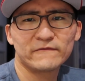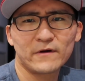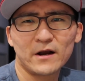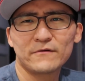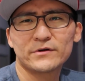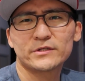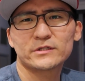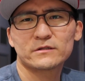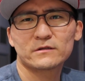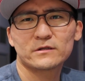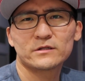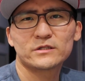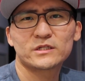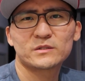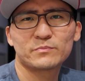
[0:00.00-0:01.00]
virus
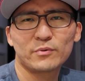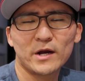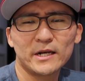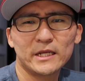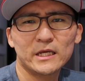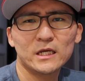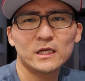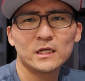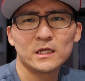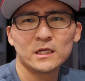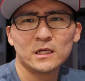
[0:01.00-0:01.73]
spreading